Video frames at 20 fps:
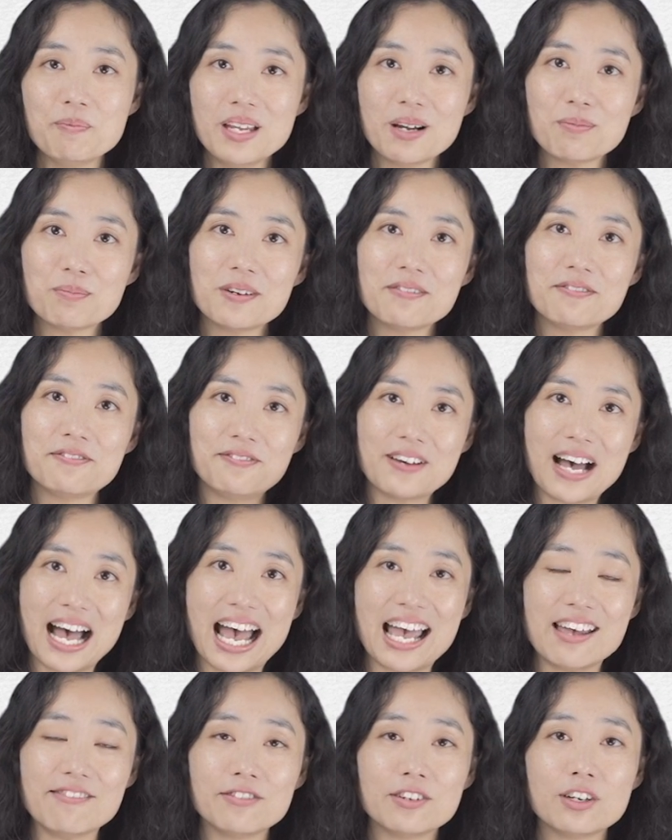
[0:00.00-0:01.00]
number
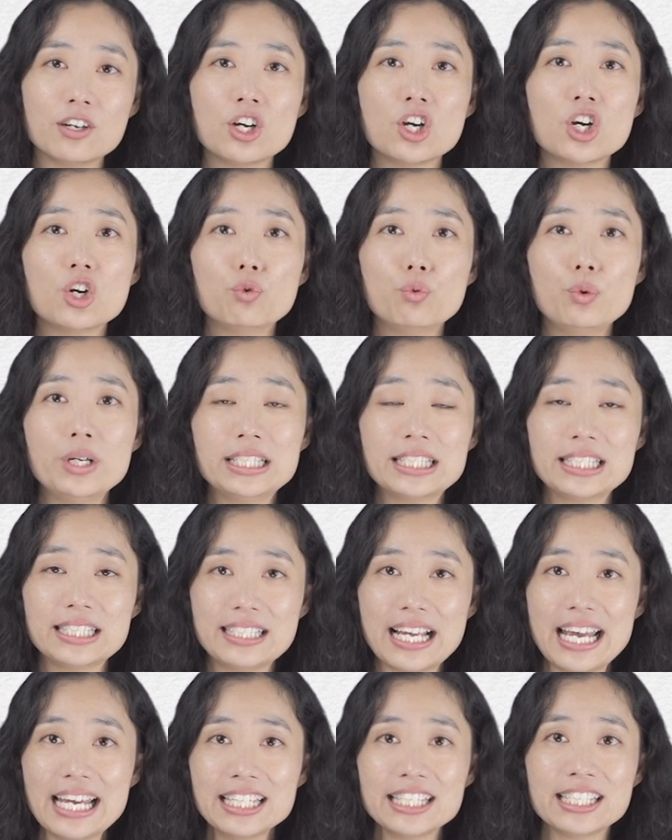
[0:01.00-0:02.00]
5,
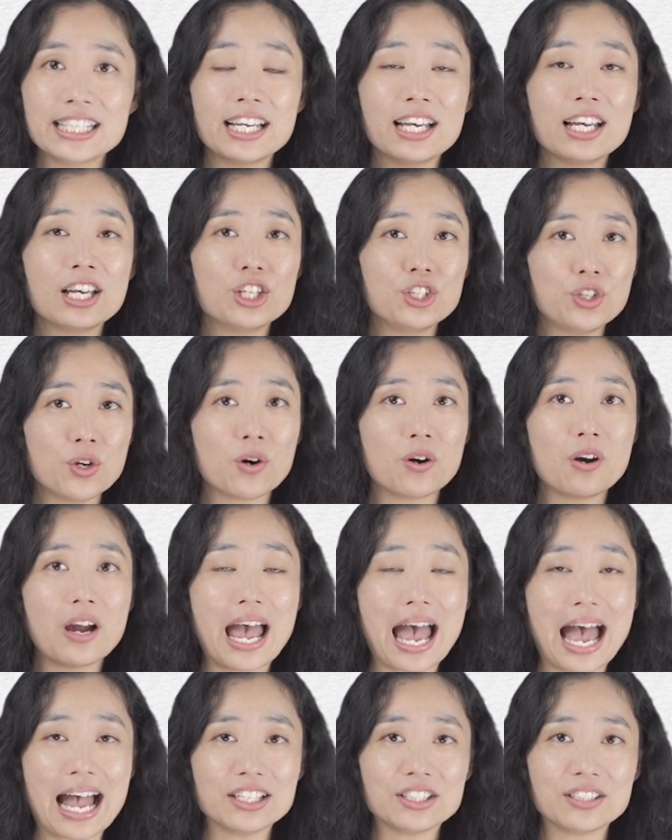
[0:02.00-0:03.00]
restate your
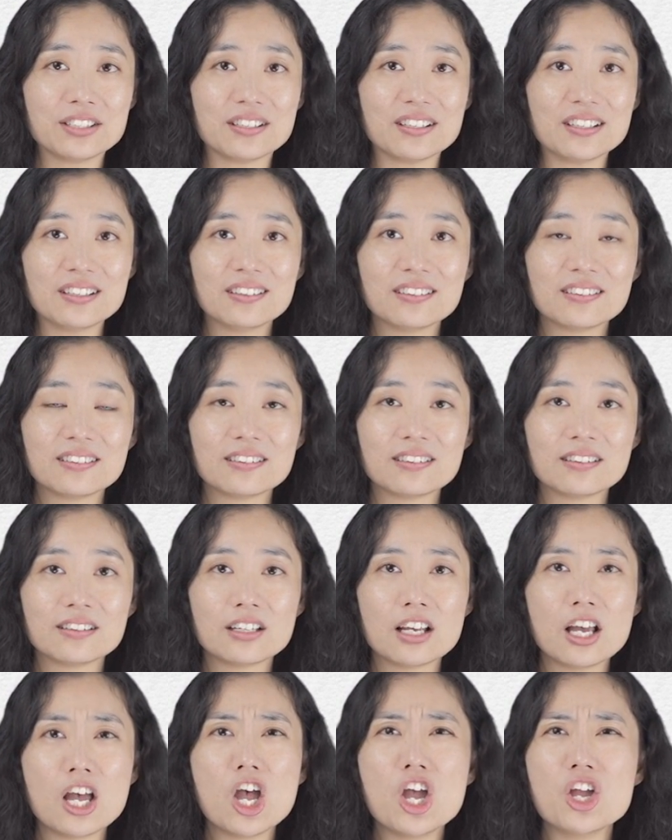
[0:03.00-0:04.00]
answer.
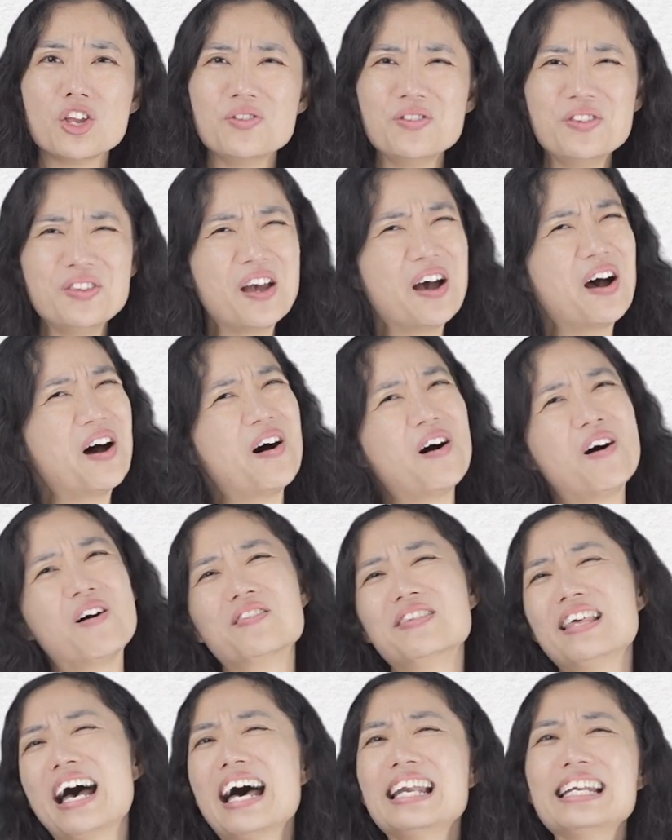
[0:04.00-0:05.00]
No,
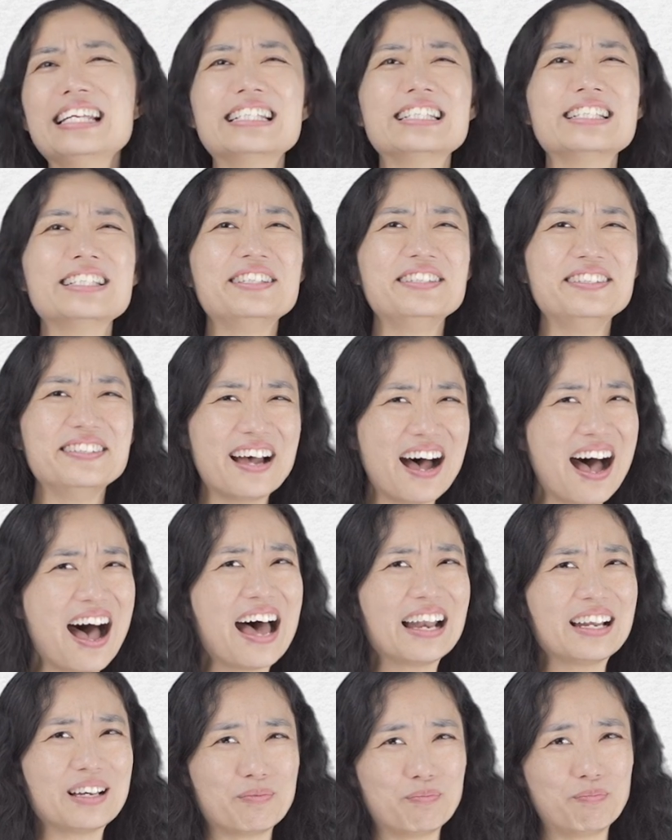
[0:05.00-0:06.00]
that is
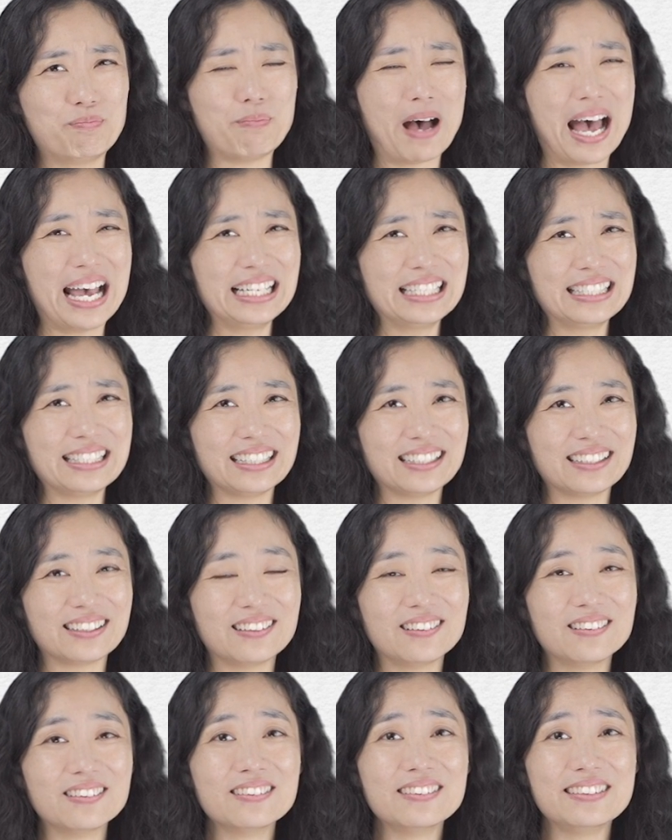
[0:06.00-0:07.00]
not a
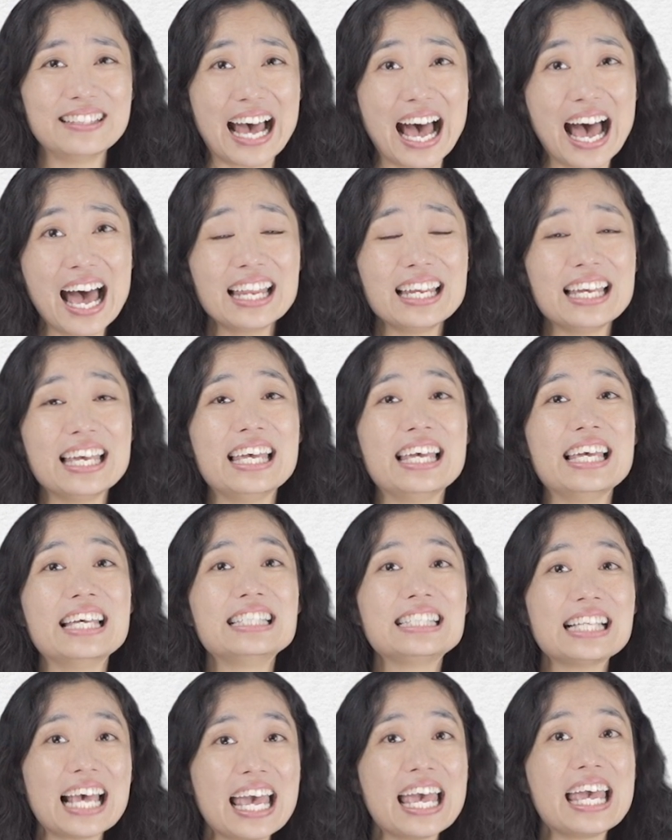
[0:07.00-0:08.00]
bicycle. That
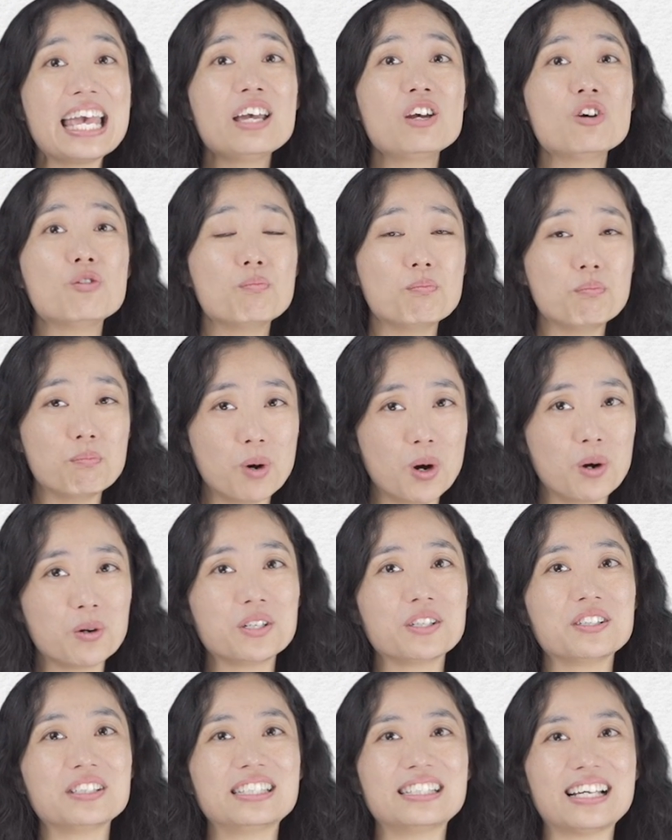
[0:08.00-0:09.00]
is a
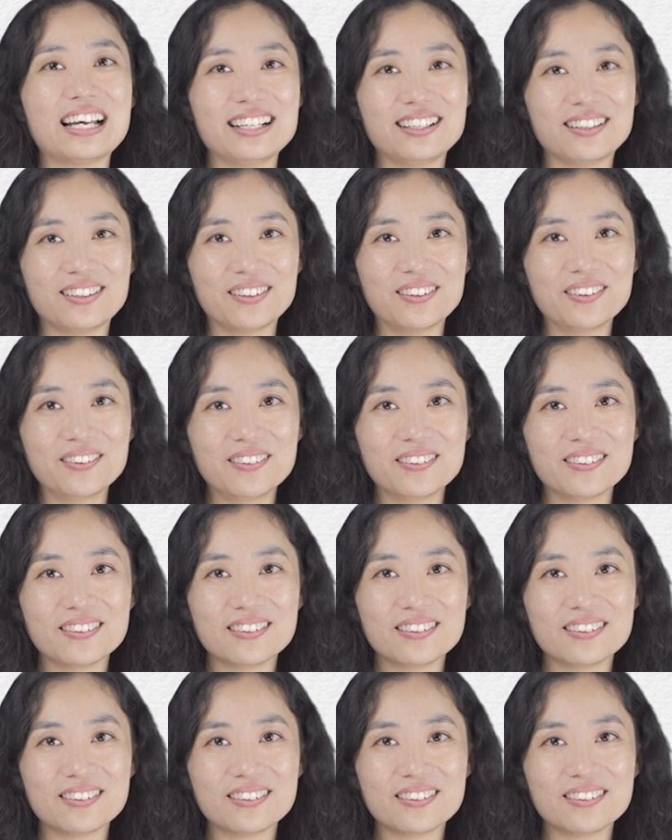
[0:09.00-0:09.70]
motorcycle.